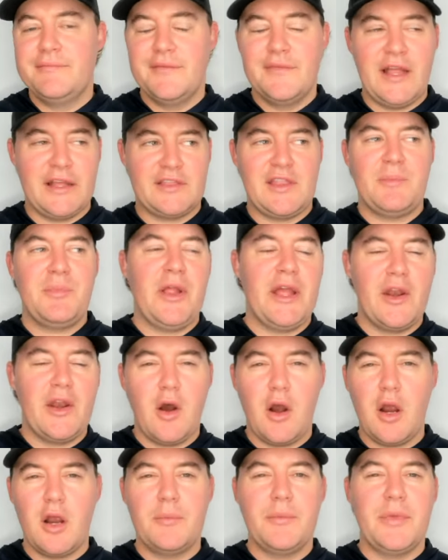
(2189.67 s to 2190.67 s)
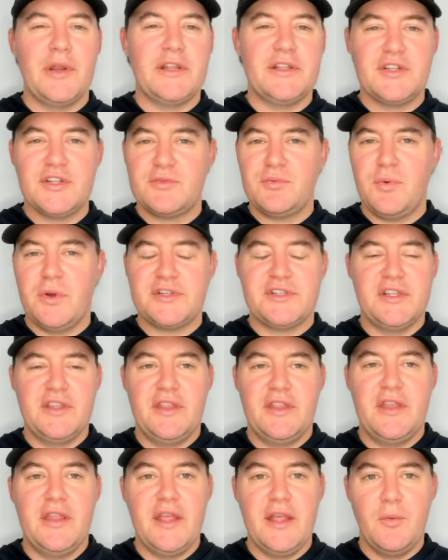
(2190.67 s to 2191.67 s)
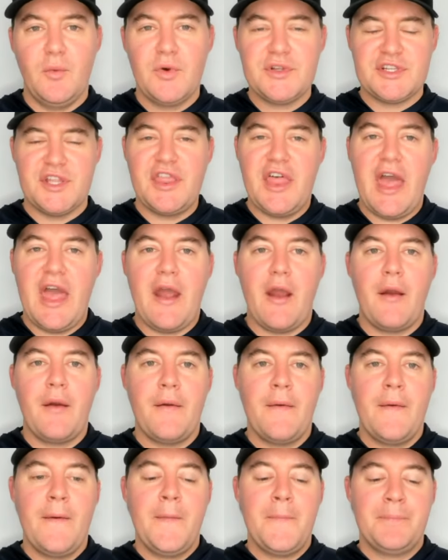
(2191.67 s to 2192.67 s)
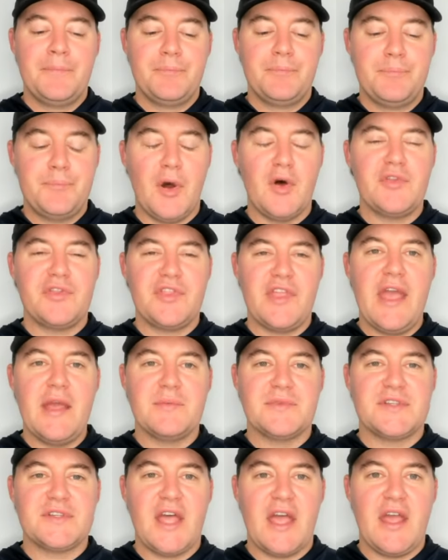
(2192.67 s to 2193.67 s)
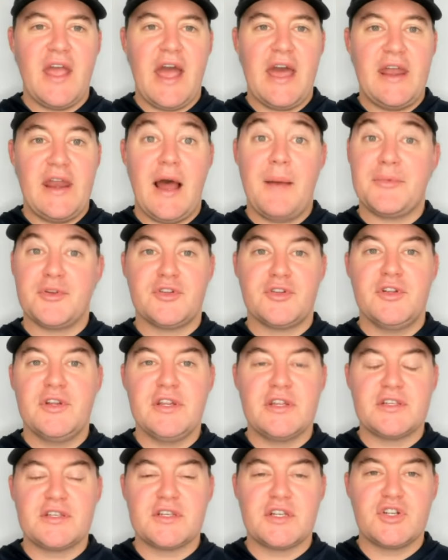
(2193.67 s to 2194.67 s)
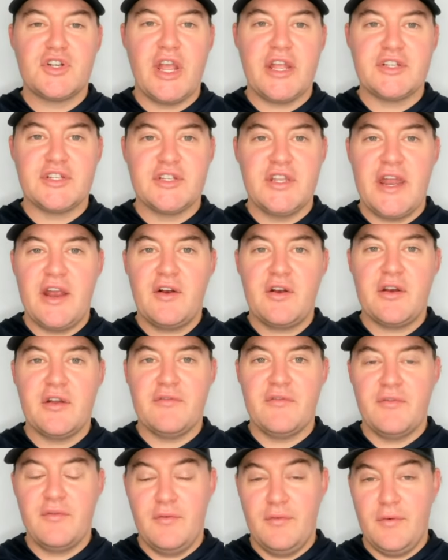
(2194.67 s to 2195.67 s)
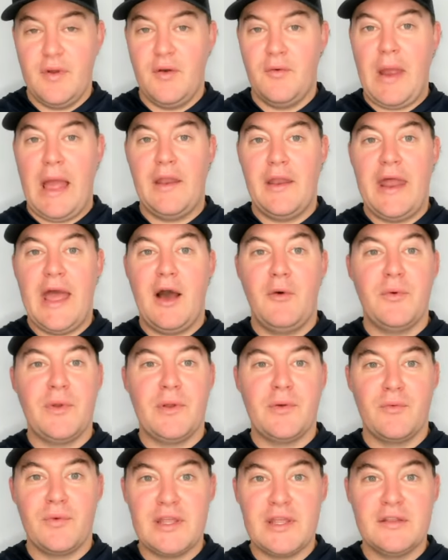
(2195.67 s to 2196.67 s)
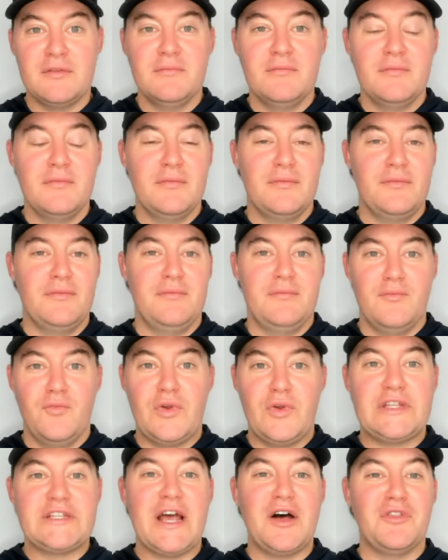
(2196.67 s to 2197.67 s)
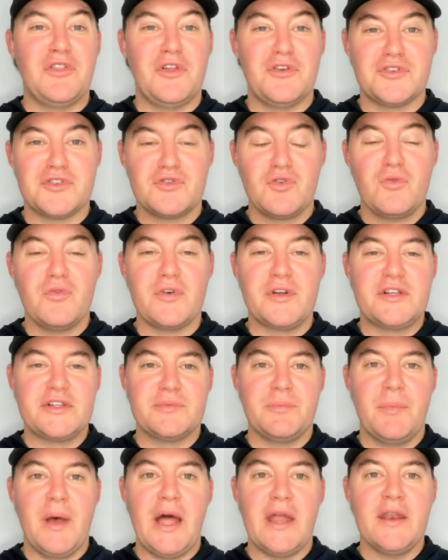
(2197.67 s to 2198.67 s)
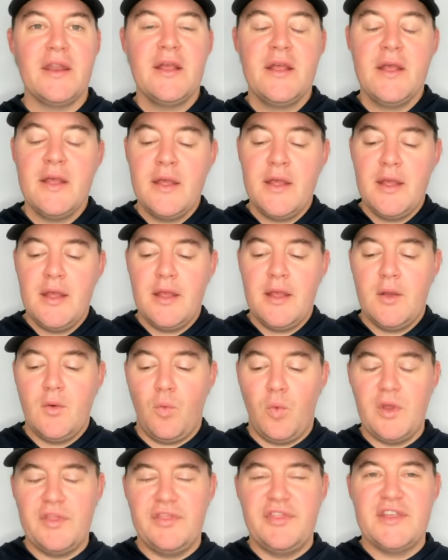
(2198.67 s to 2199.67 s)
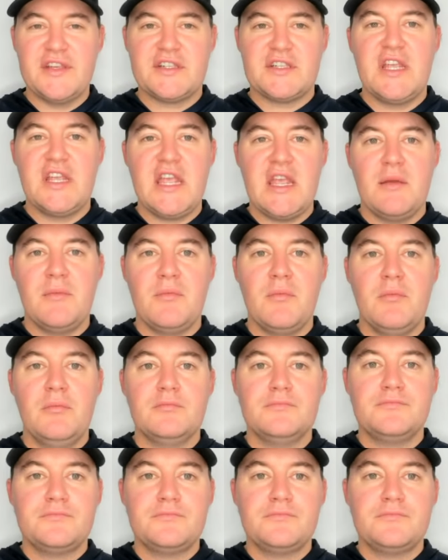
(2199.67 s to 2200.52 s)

like they played hard, but it wasn't there. Both games, they had opportunities to change the narrative around how we retell those stories. But with this team